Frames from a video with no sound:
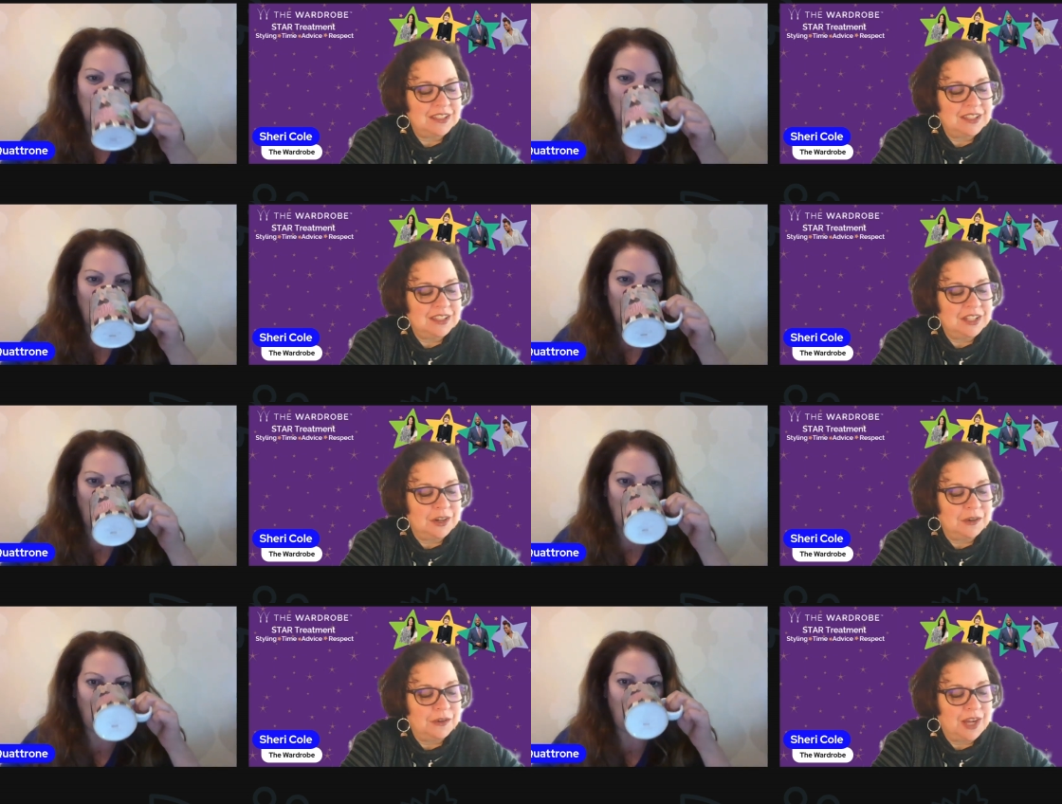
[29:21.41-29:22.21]
Speaker 1: you
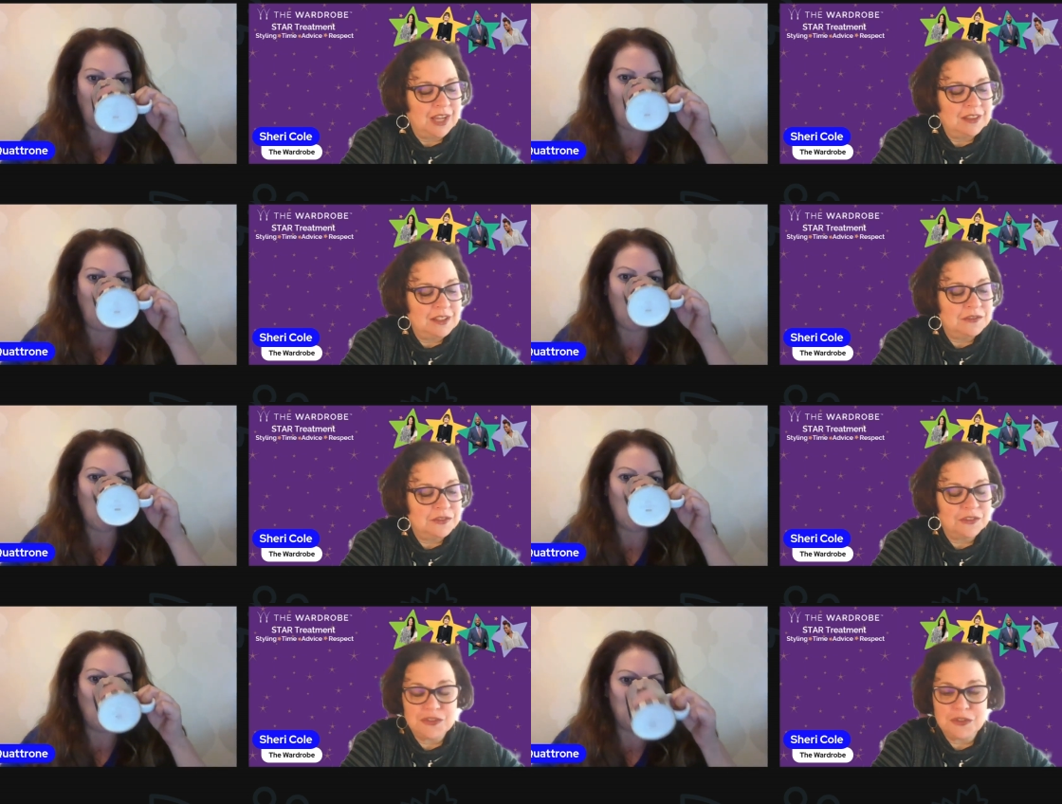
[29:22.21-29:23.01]
know, I lived
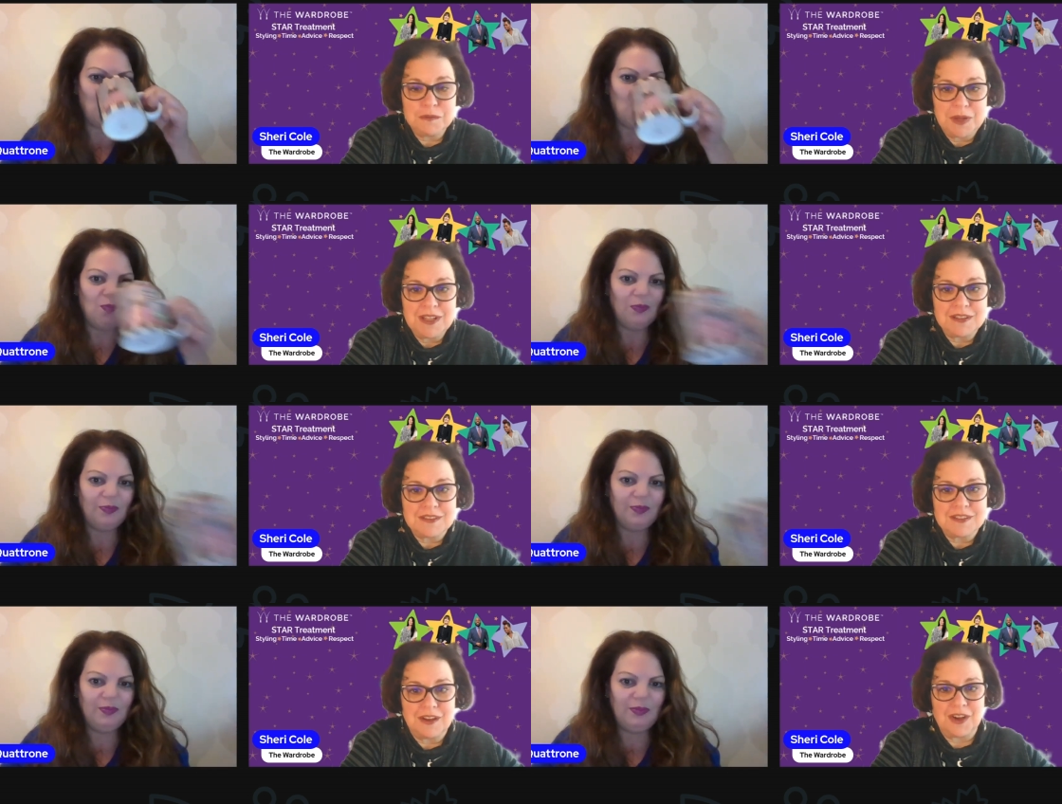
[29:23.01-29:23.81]
for two
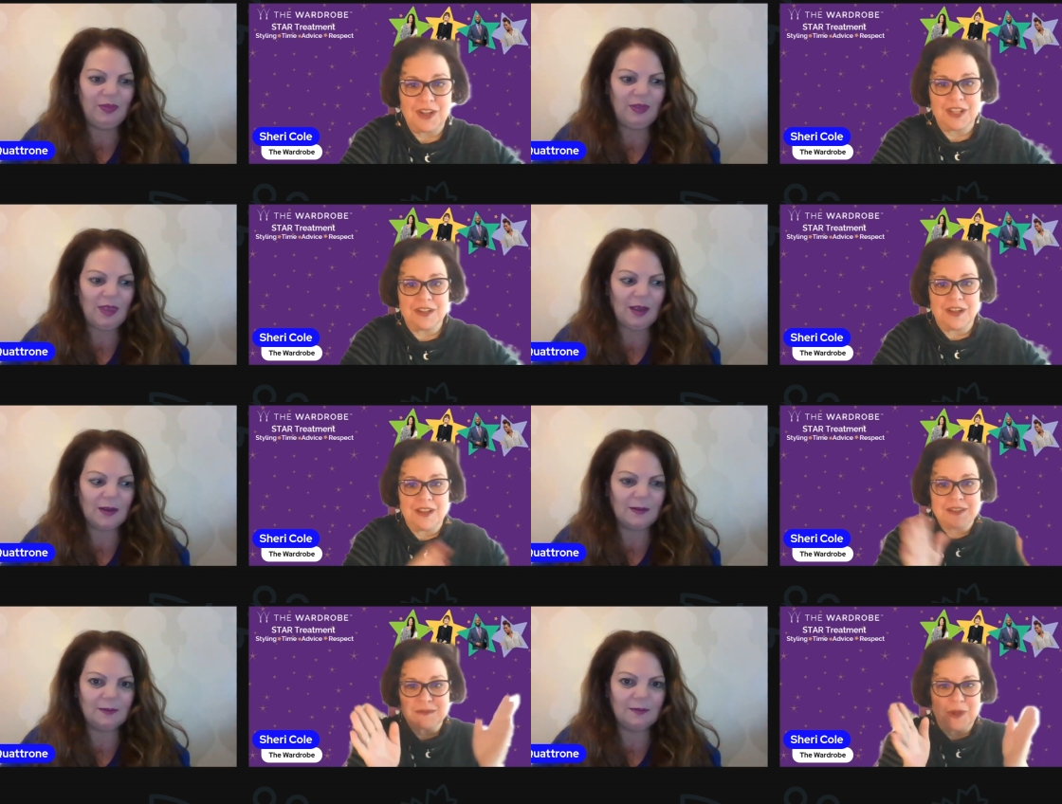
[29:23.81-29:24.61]
months on
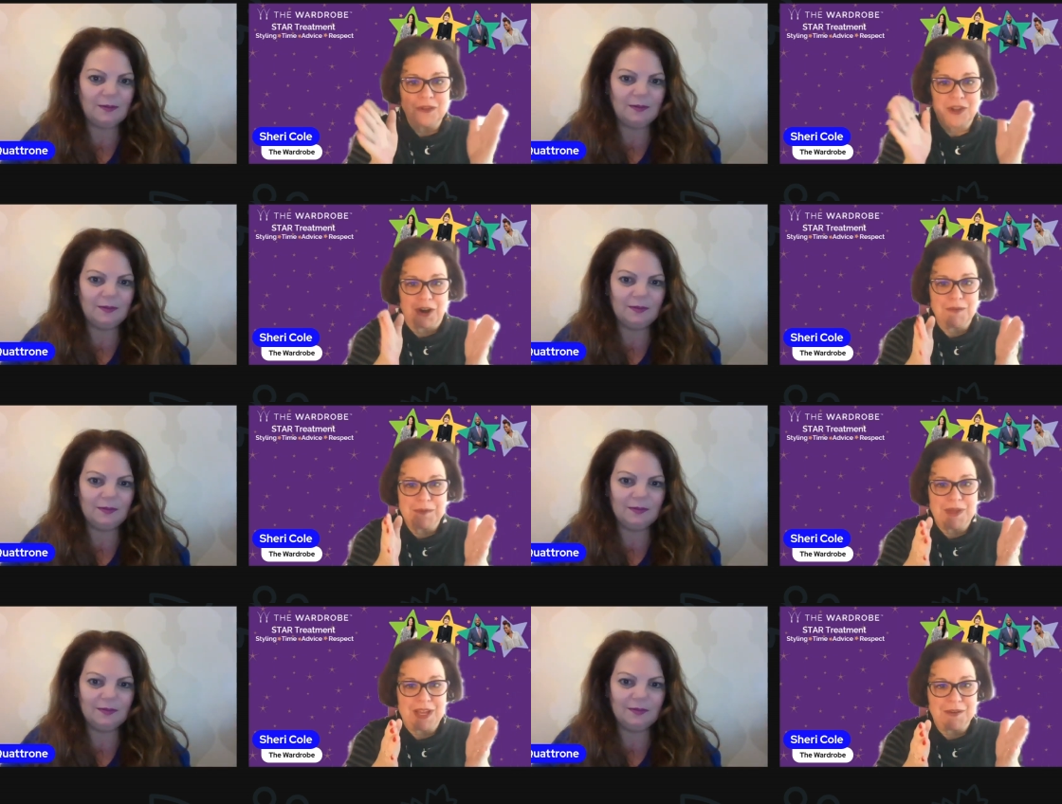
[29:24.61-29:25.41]
a small garment
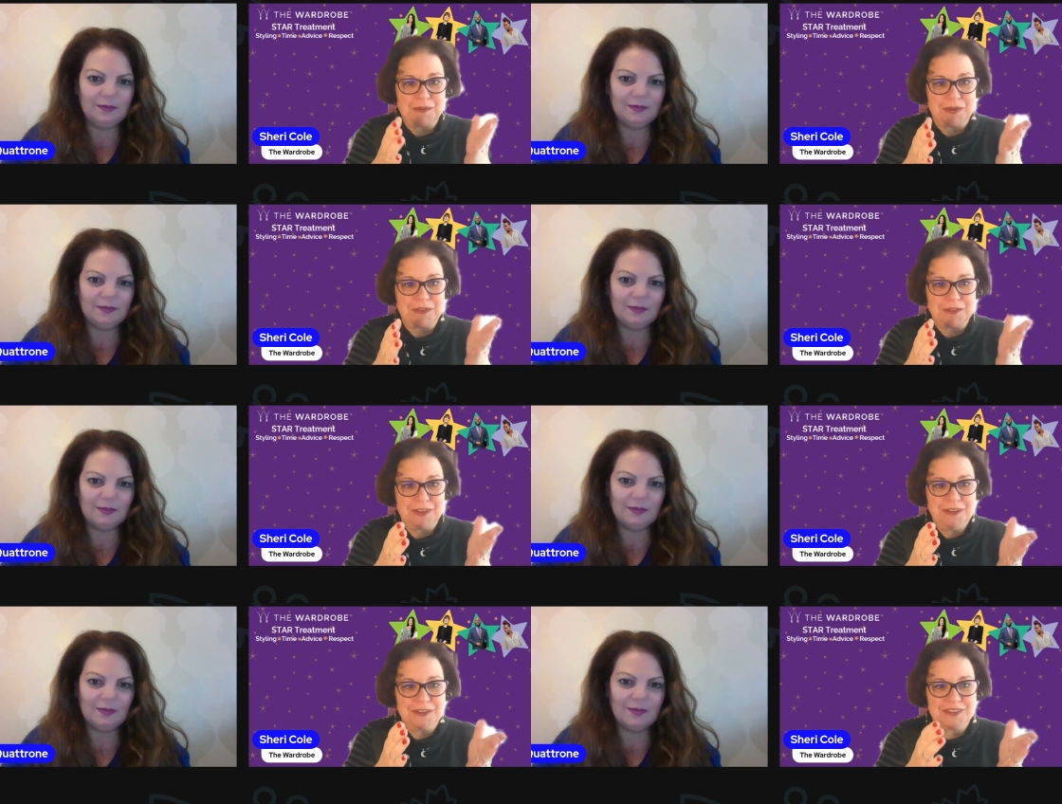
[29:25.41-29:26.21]
bag worth of
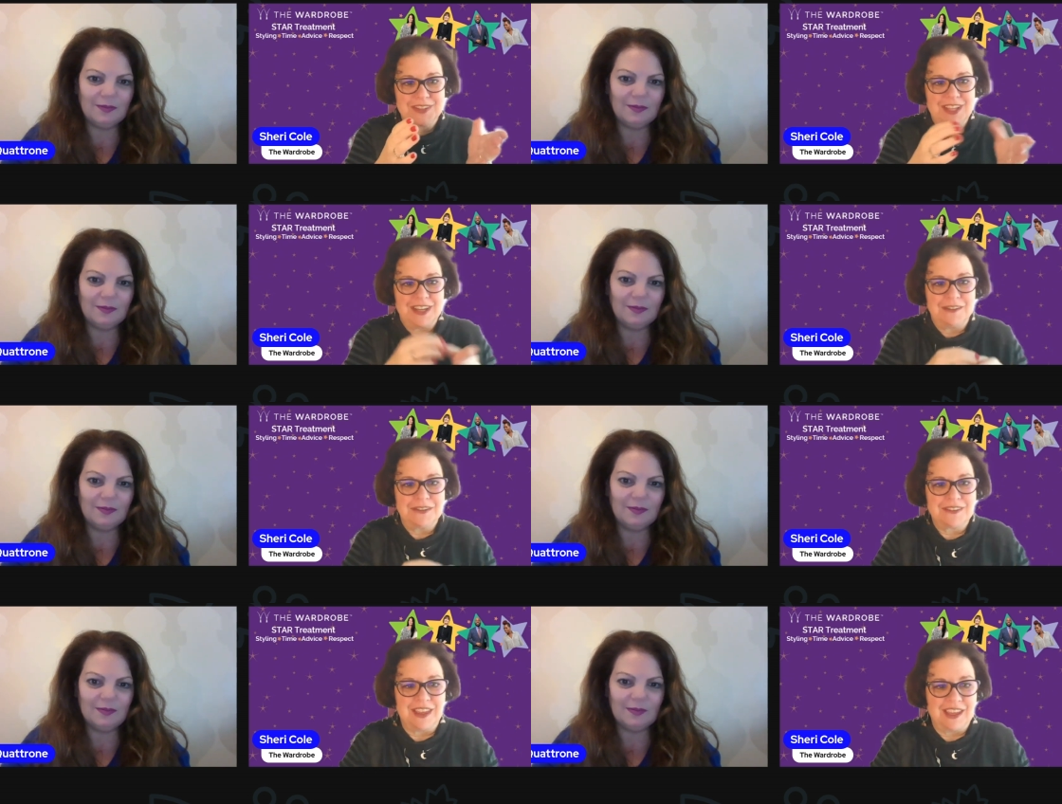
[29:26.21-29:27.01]
clothes, and I
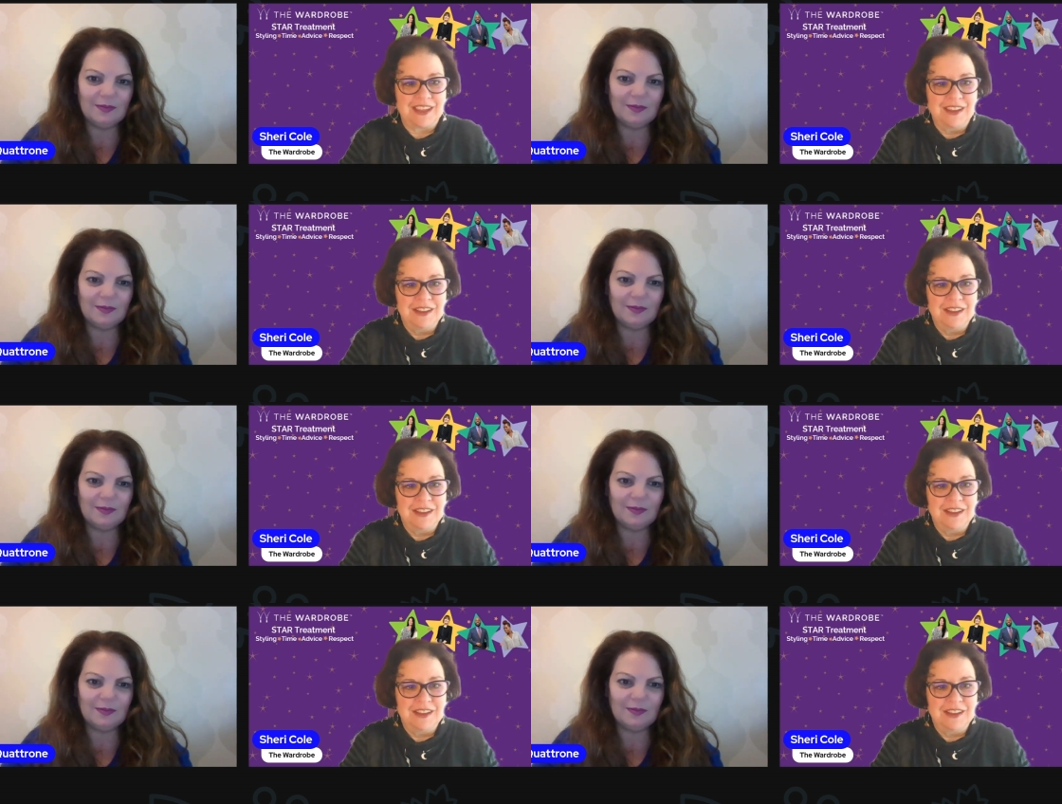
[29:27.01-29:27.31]
was like,